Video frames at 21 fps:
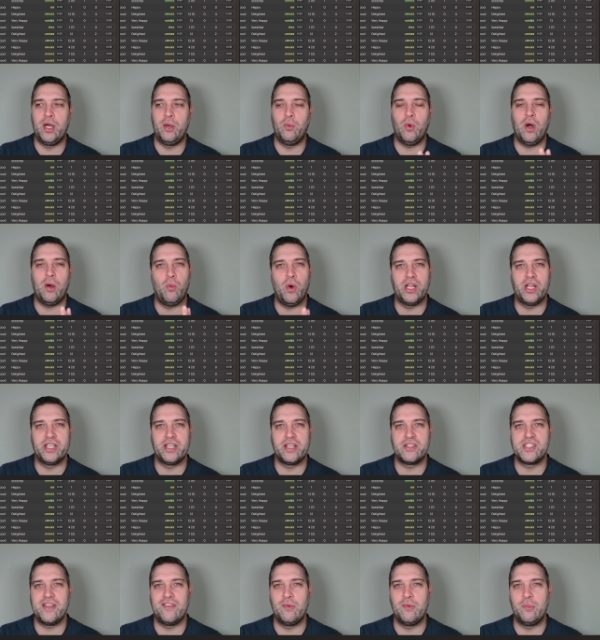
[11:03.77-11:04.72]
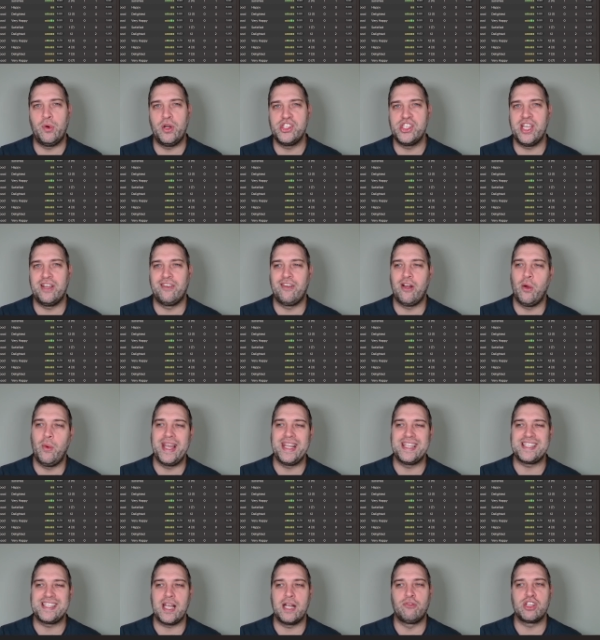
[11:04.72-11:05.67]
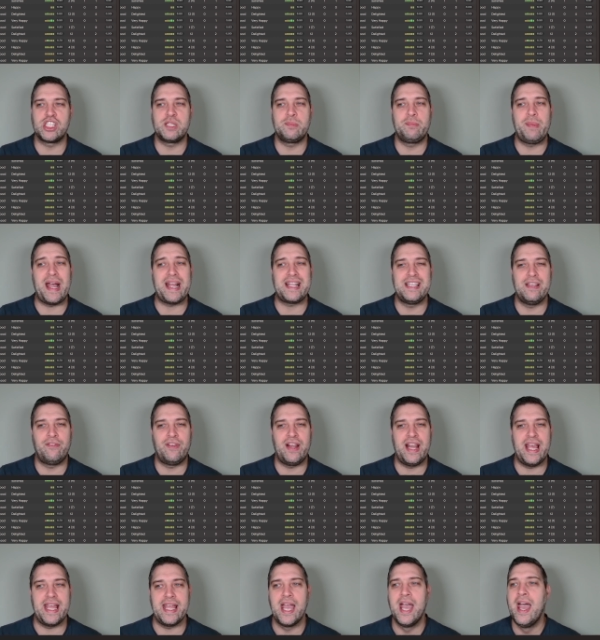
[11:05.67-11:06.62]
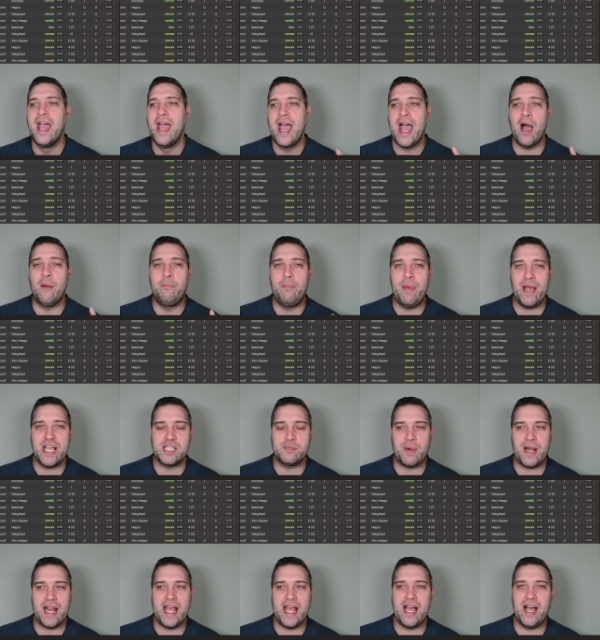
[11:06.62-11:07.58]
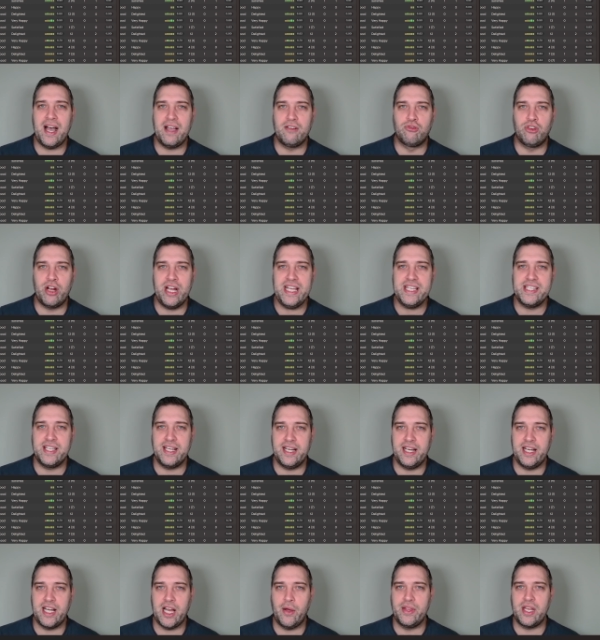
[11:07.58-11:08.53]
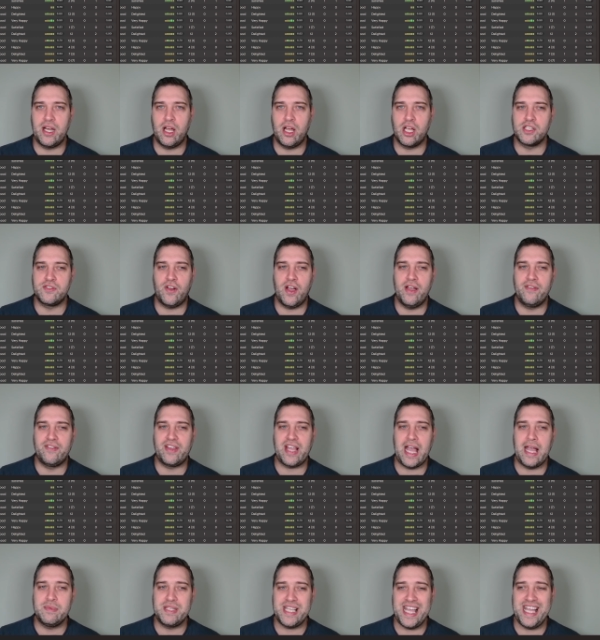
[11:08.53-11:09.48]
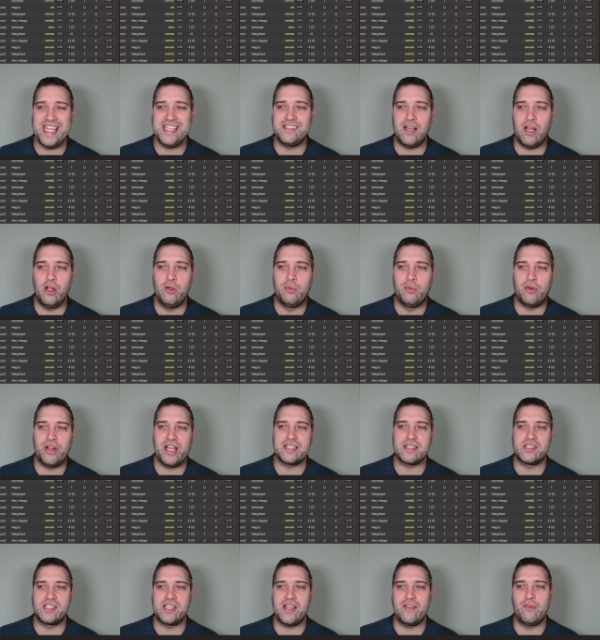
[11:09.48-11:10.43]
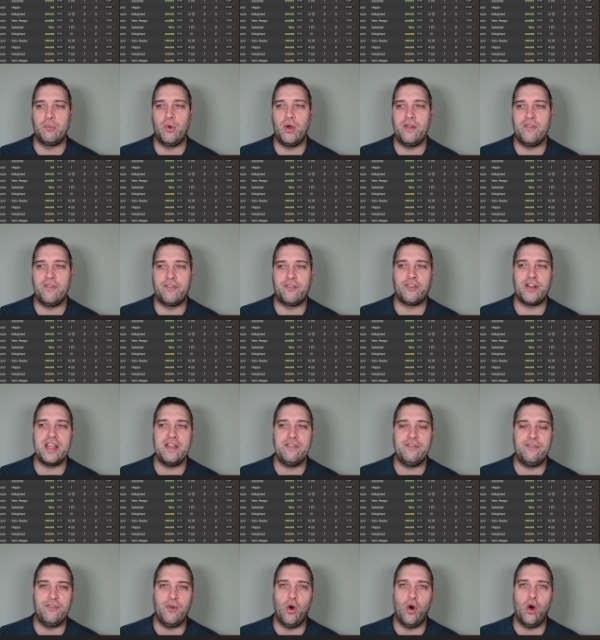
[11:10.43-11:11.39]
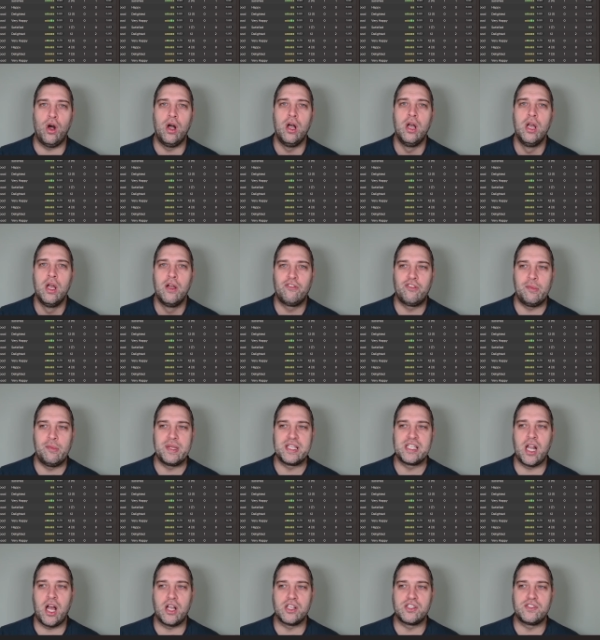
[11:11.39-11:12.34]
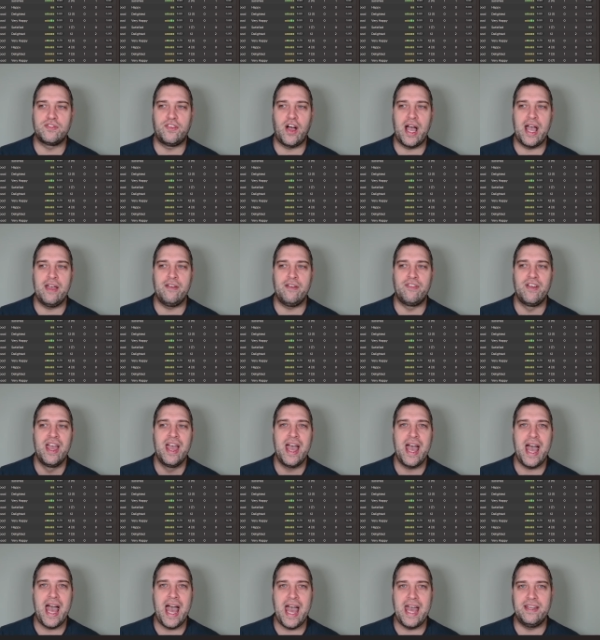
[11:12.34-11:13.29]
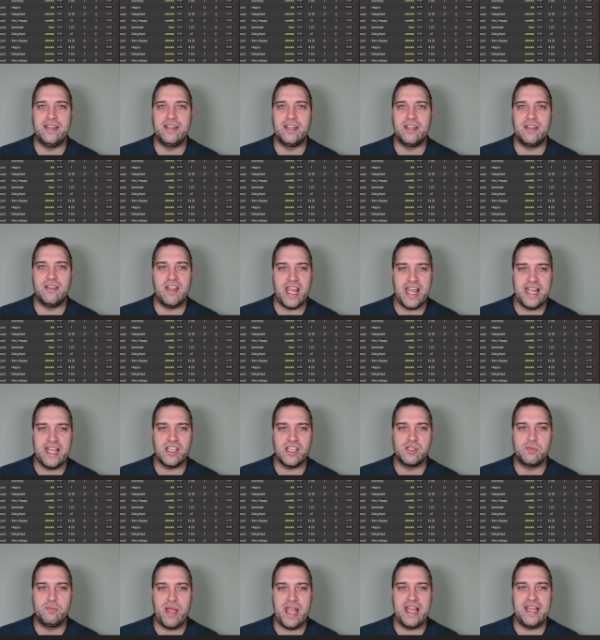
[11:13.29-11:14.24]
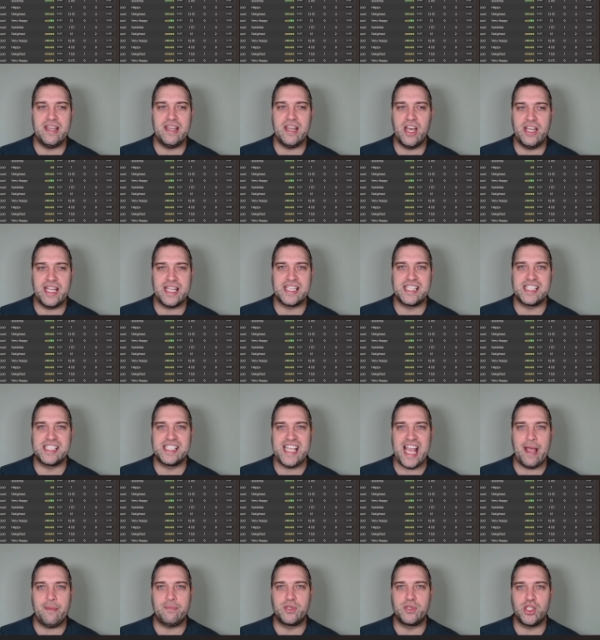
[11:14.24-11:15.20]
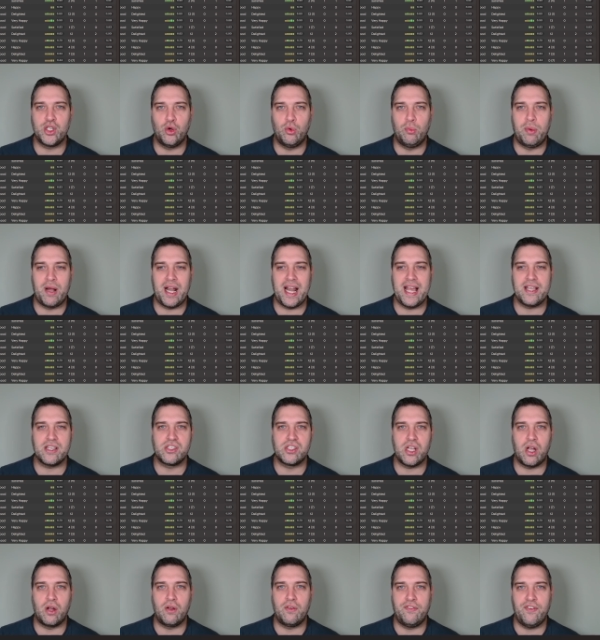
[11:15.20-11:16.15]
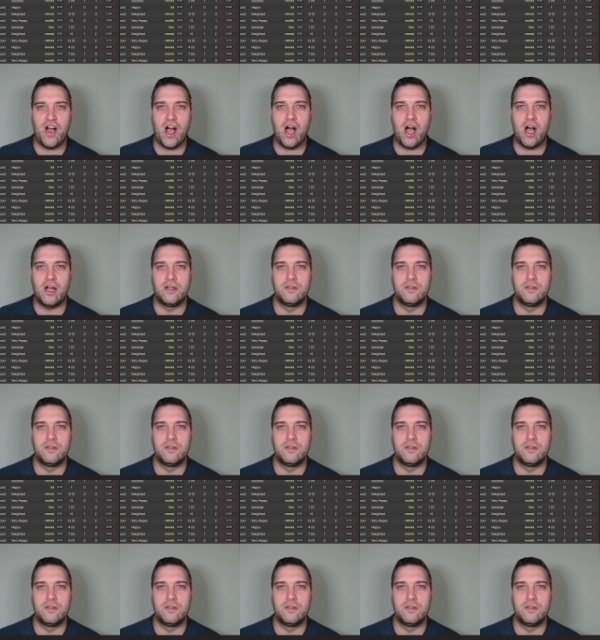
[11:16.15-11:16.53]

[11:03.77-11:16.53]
and a 7.08 respectively. Our best player recently though in the last 5 games is Loper. He has a 7.34 from his last 5 and he has been an exceptional player so far.